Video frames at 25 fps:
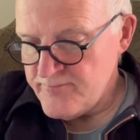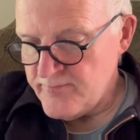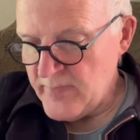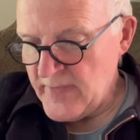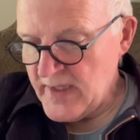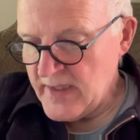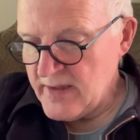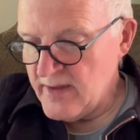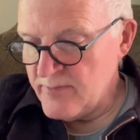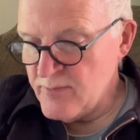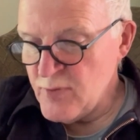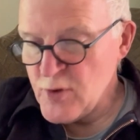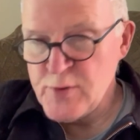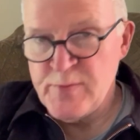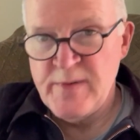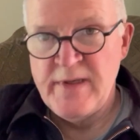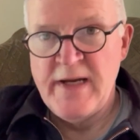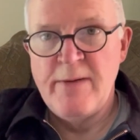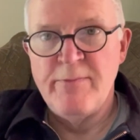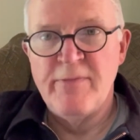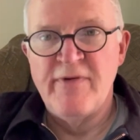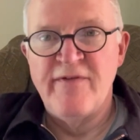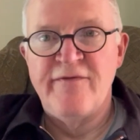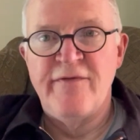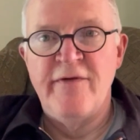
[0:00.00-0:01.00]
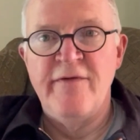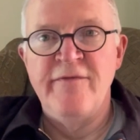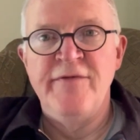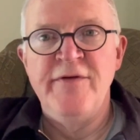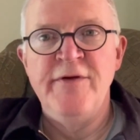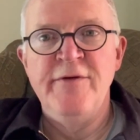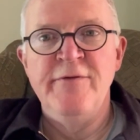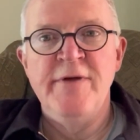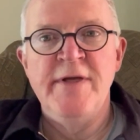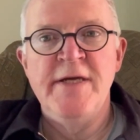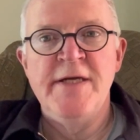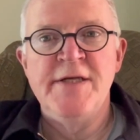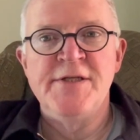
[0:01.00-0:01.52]
The book's been out for a few
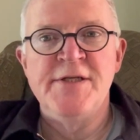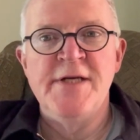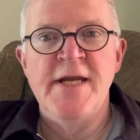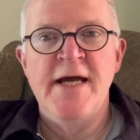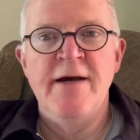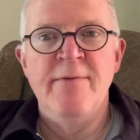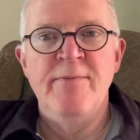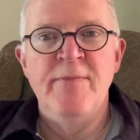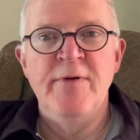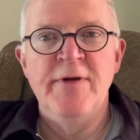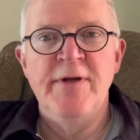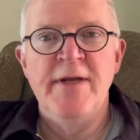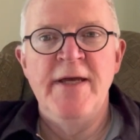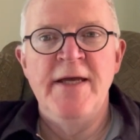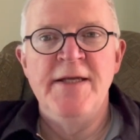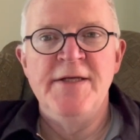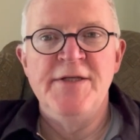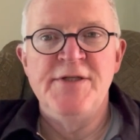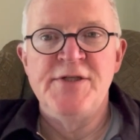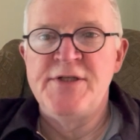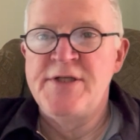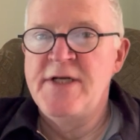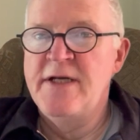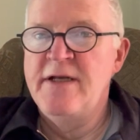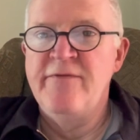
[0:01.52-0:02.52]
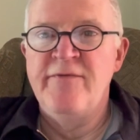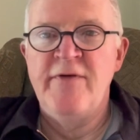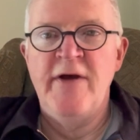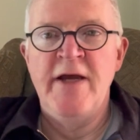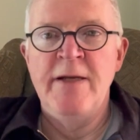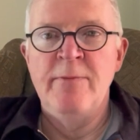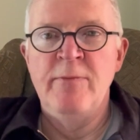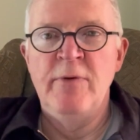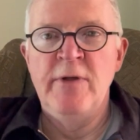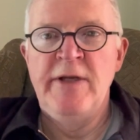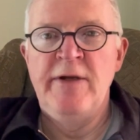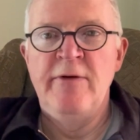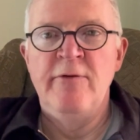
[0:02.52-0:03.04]
years now, but it's still
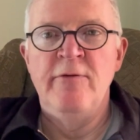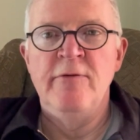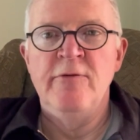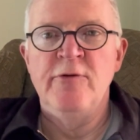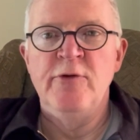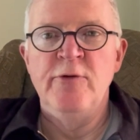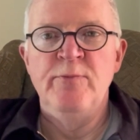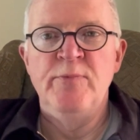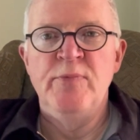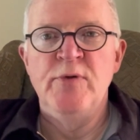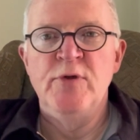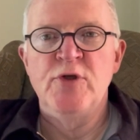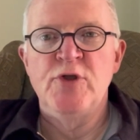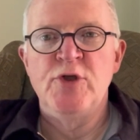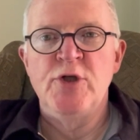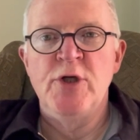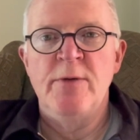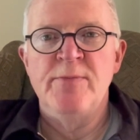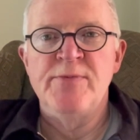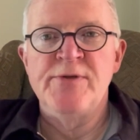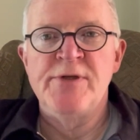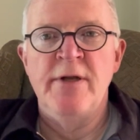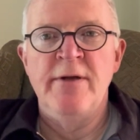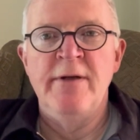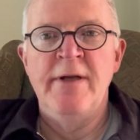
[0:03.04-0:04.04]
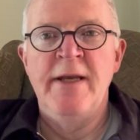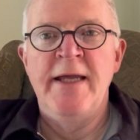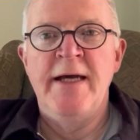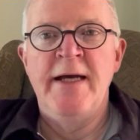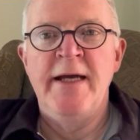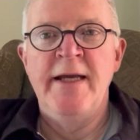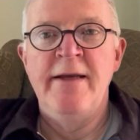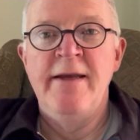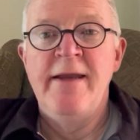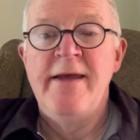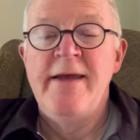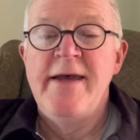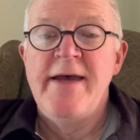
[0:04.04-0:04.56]
available in all good bookshops
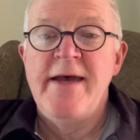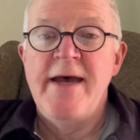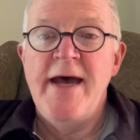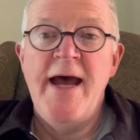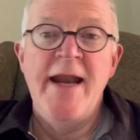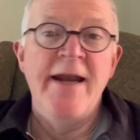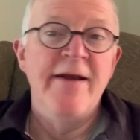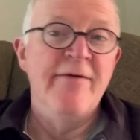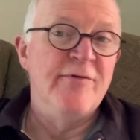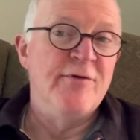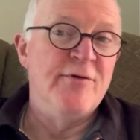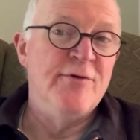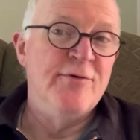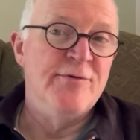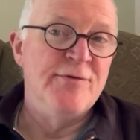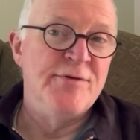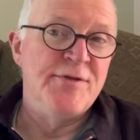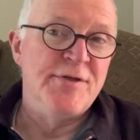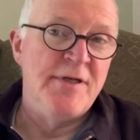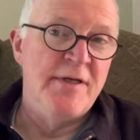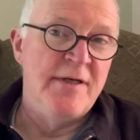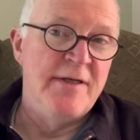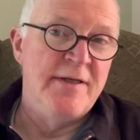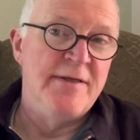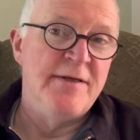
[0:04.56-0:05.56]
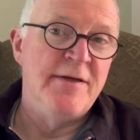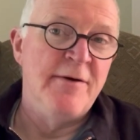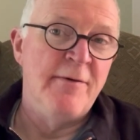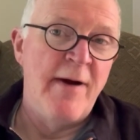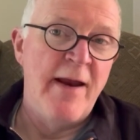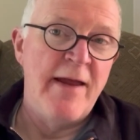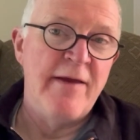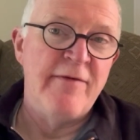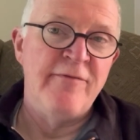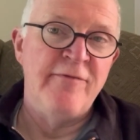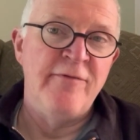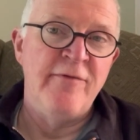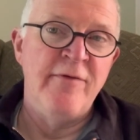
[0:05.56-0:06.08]
online, and of course
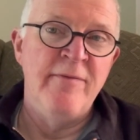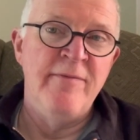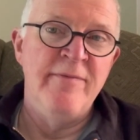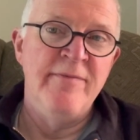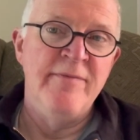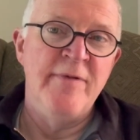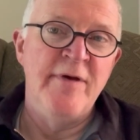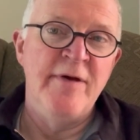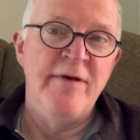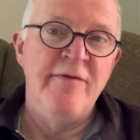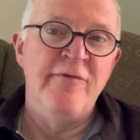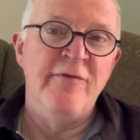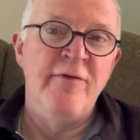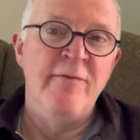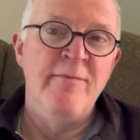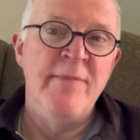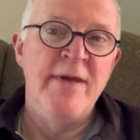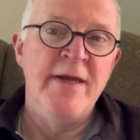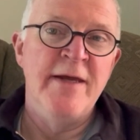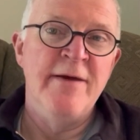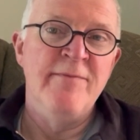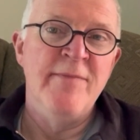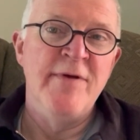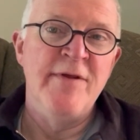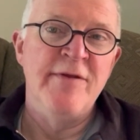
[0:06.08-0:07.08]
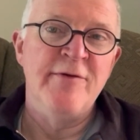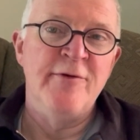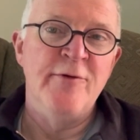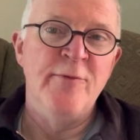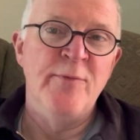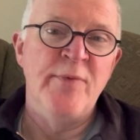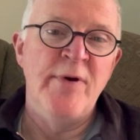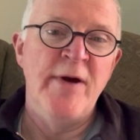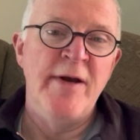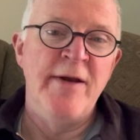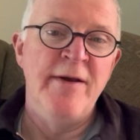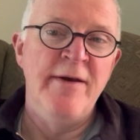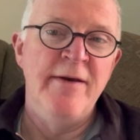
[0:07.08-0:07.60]
direct from me at Mythical
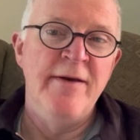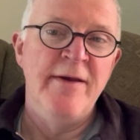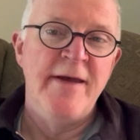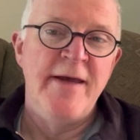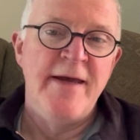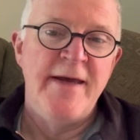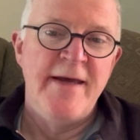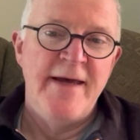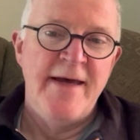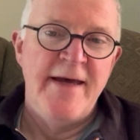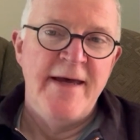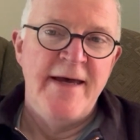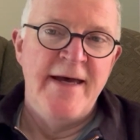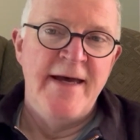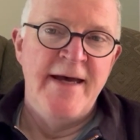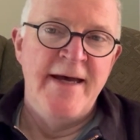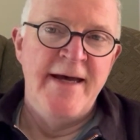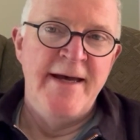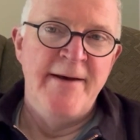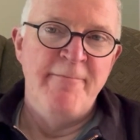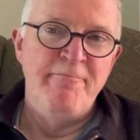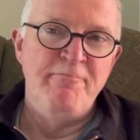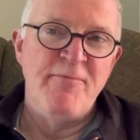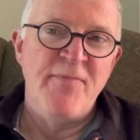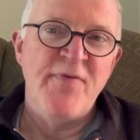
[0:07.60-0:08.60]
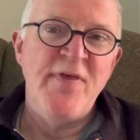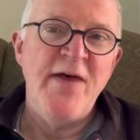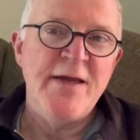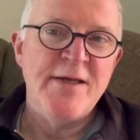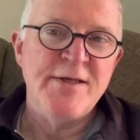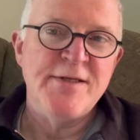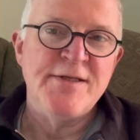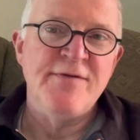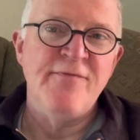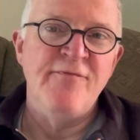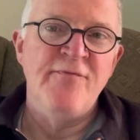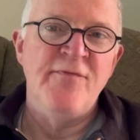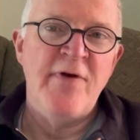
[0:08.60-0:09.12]
Britain.
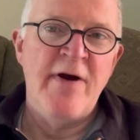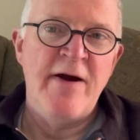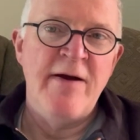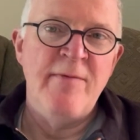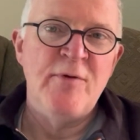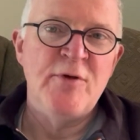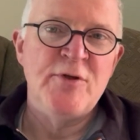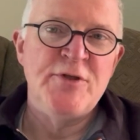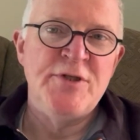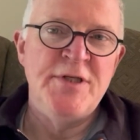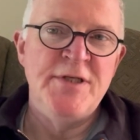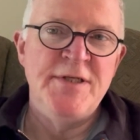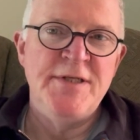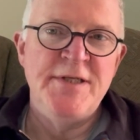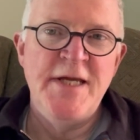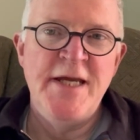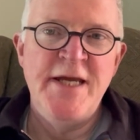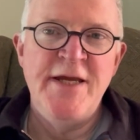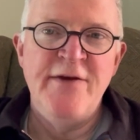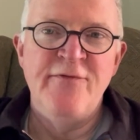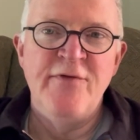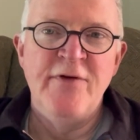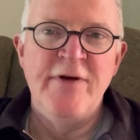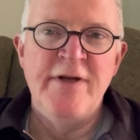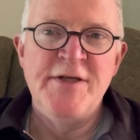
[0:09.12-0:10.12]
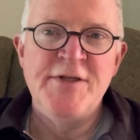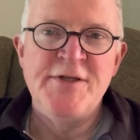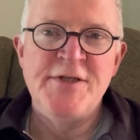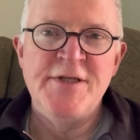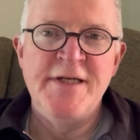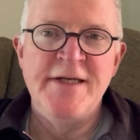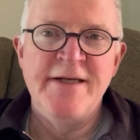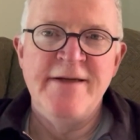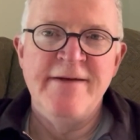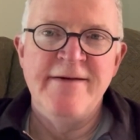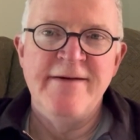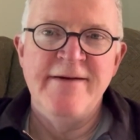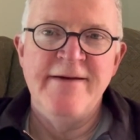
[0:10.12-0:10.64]
Thanks very much indeed for
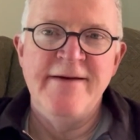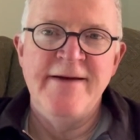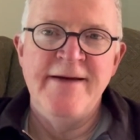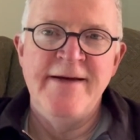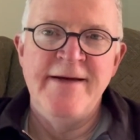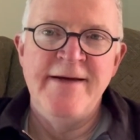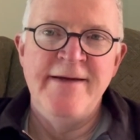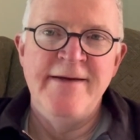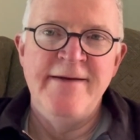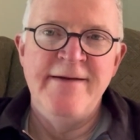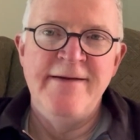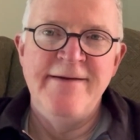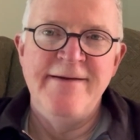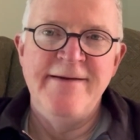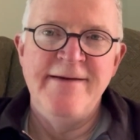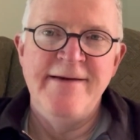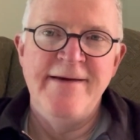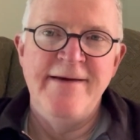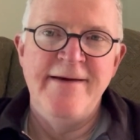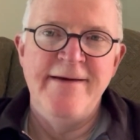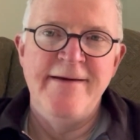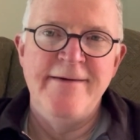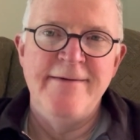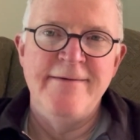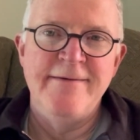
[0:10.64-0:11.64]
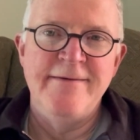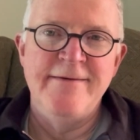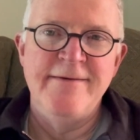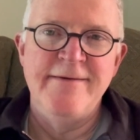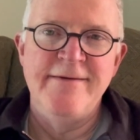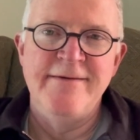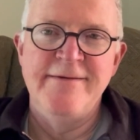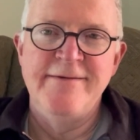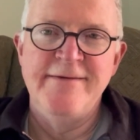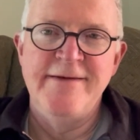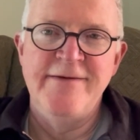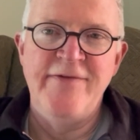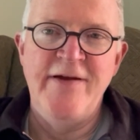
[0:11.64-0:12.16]
listening, and
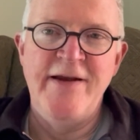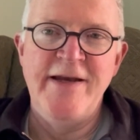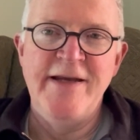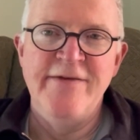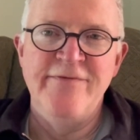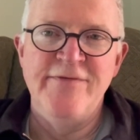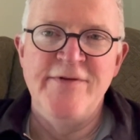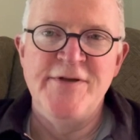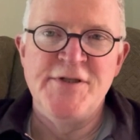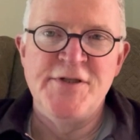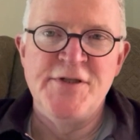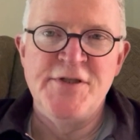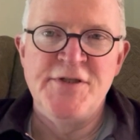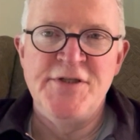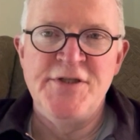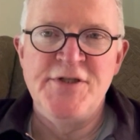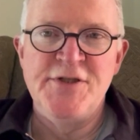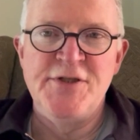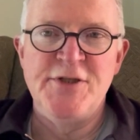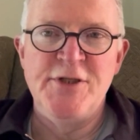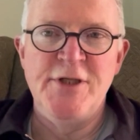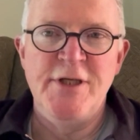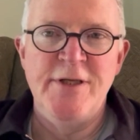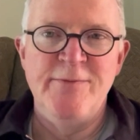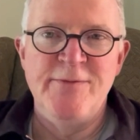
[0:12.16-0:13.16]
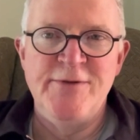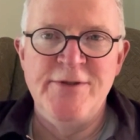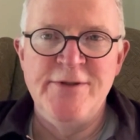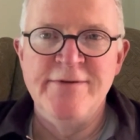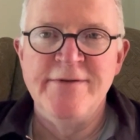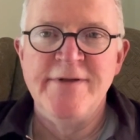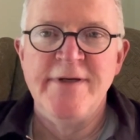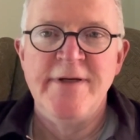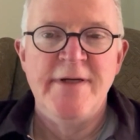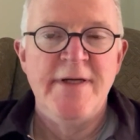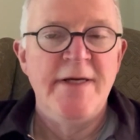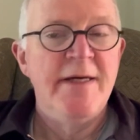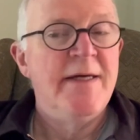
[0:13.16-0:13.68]
if any of this has disturbed you,
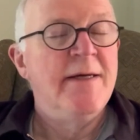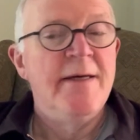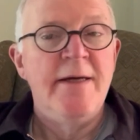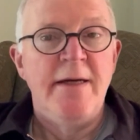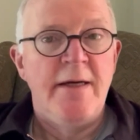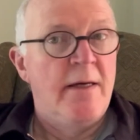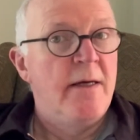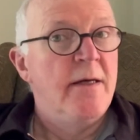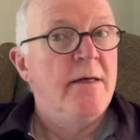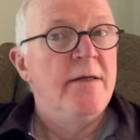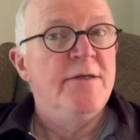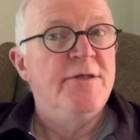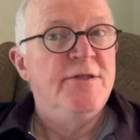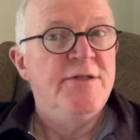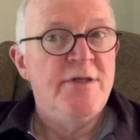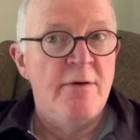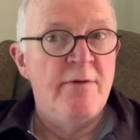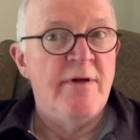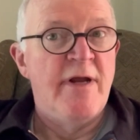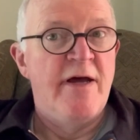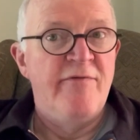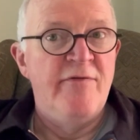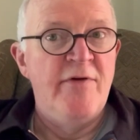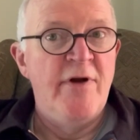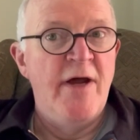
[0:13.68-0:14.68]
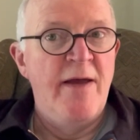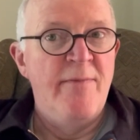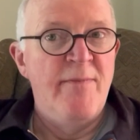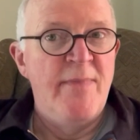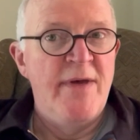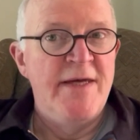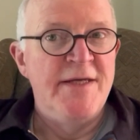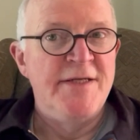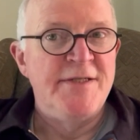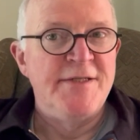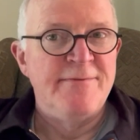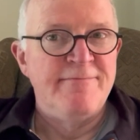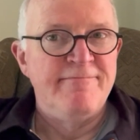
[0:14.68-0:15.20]
don't have
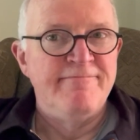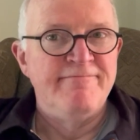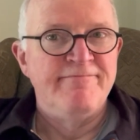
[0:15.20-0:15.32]
nightmares.